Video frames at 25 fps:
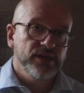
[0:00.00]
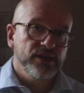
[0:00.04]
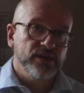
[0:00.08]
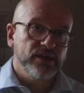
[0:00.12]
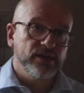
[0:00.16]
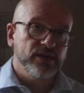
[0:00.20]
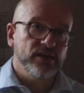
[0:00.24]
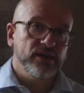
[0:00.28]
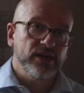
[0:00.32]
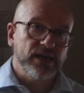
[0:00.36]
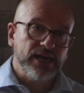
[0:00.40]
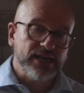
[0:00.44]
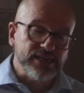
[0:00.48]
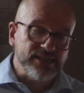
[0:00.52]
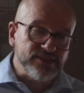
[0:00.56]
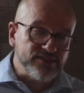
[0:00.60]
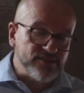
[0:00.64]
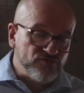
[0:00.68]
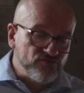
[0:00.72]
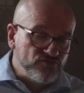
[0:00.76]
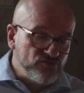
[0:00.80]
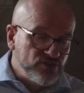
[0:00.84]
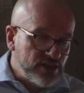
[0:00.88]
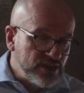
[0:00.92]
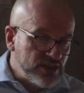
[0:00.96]
and it's
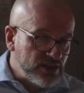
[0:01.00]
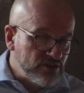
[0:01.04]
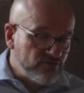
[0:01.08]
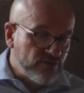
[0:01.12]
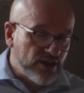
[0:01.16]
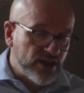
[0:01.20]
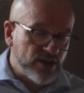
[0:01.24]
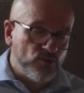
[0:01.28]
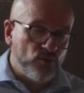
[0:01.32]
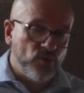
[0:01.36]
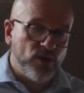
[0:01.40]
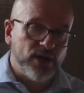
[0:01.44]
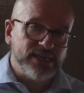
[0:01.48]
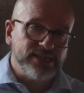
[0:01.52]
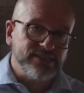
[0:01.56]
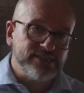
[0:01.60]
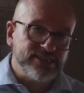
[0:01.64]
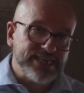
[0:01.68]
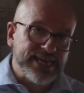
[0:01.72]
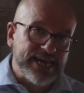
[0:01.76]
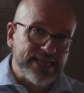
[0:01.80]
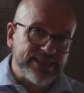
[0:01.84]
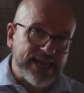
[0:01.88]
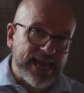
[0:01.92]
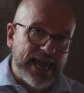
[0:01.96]
a really great way to
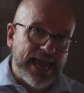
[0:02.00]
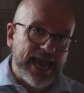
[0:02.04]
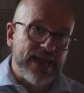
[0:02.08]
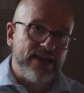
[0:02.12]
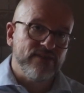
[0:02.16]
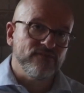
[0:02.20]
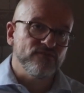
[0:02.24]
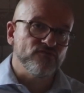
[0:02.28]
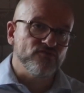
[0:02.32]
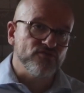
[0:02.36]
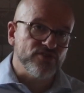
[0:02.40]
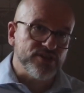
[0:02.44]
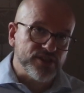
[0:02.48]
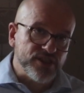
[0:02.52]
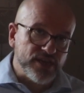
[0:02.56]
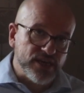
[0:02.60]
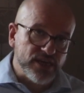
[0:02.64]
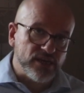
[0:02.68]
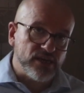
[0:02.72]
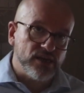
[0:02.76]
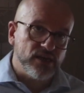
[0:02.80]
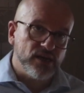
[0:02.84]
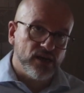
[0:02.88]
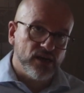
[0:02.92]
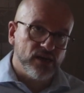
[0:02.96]
gather
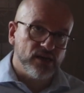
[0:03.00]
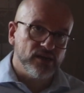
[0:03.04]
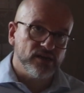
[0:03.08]
everything